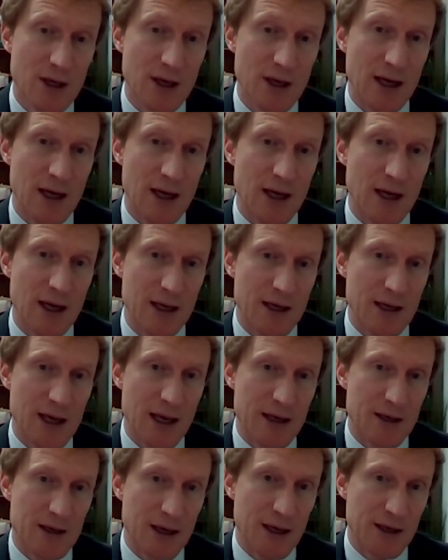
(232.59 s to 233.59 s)

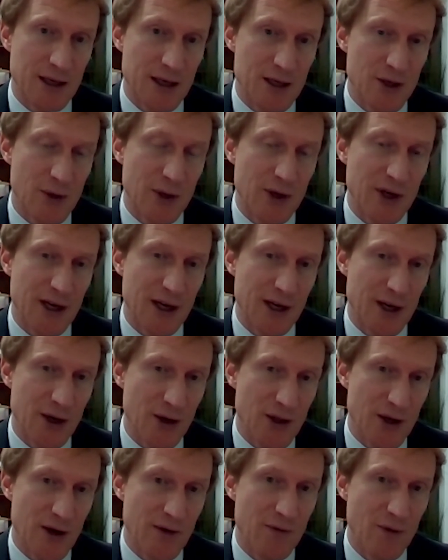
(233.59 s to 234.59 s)
and continuing to hear
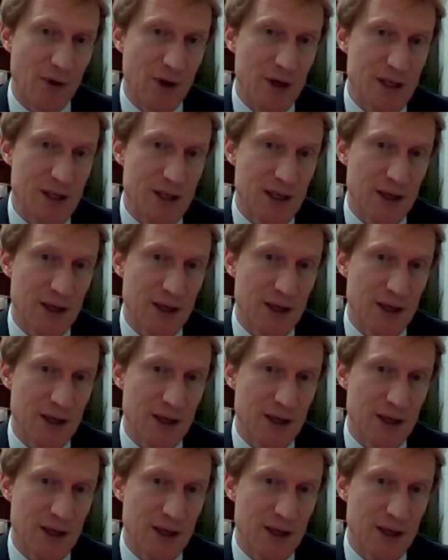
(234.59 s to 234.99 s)
their voices.